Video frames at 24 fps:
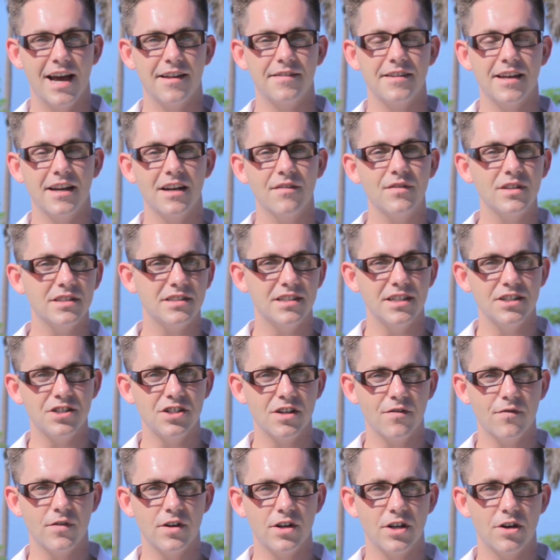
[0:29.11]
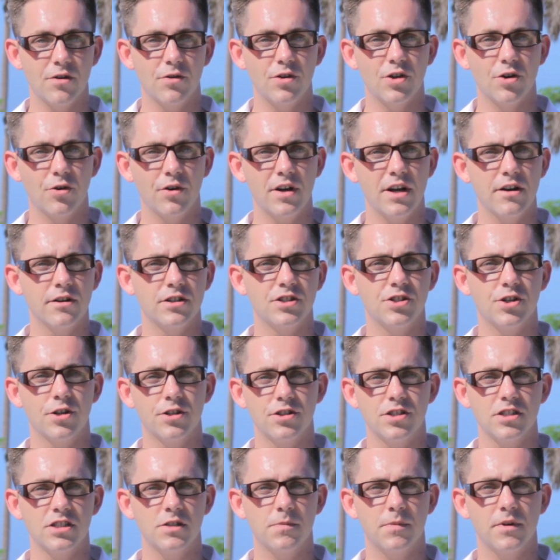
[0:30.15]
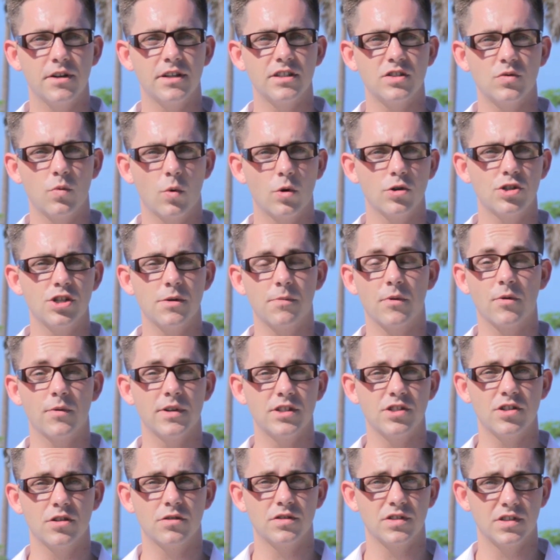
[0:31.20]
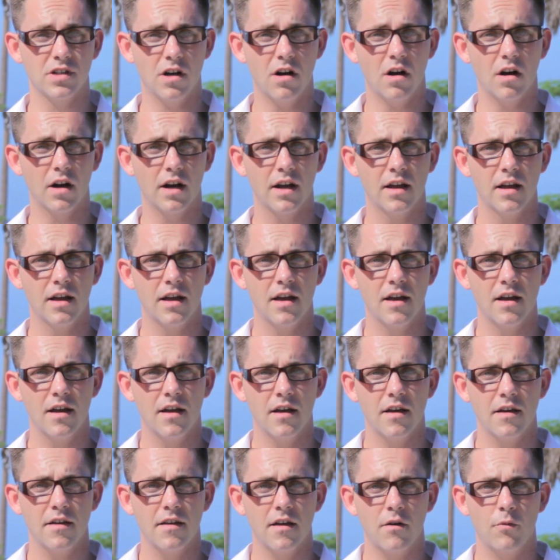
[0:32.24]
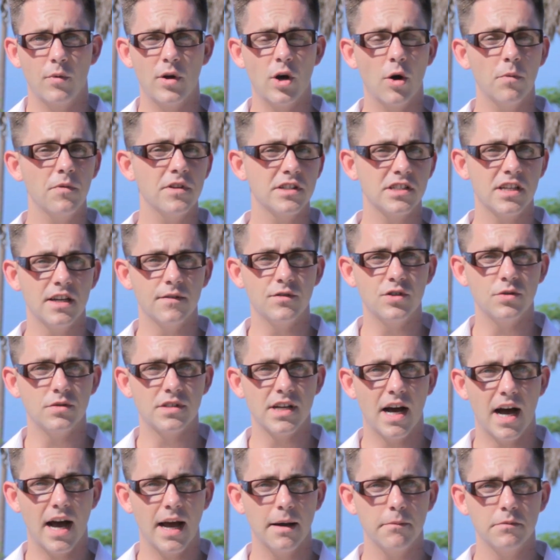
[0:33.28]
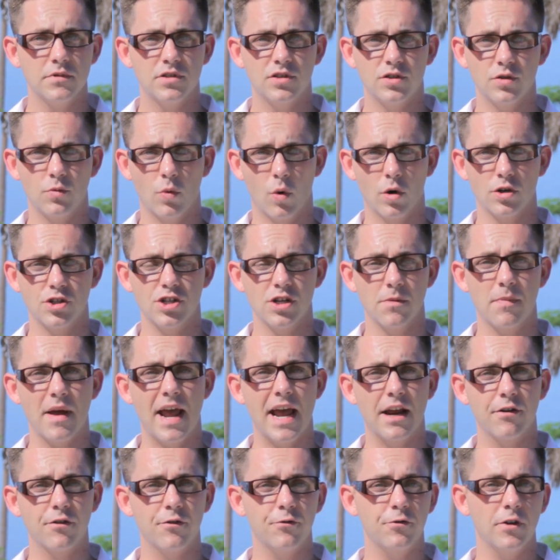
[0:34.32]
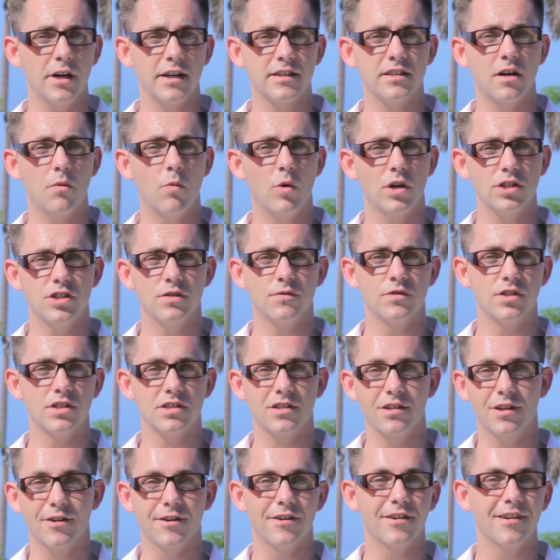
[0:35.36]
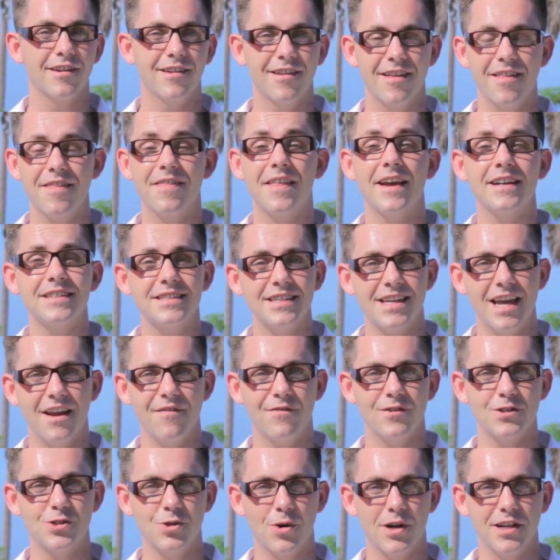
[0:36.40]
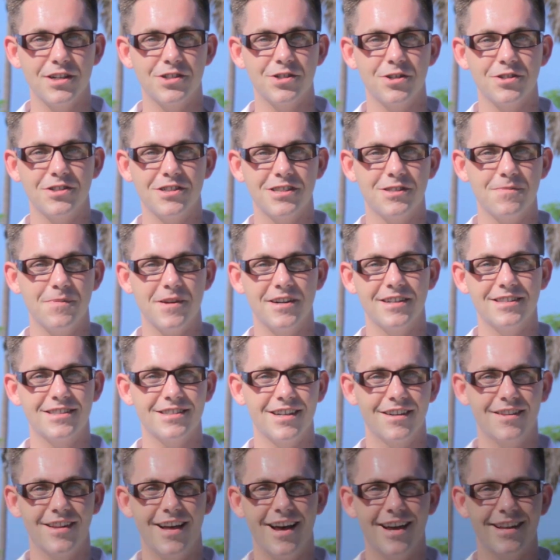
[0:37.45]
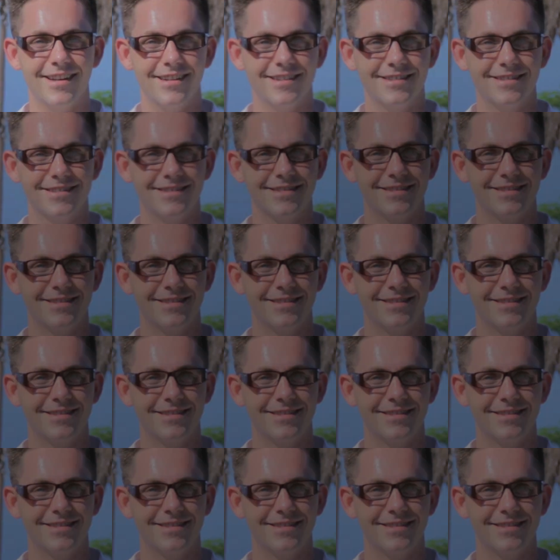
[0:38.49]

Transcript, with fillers: At the end of this teaching video, you'll hear a Church Experience Worship original song. We hope this gives you time to worship and reflect on what you've just learned. Thanks again for joining Church Experience Online.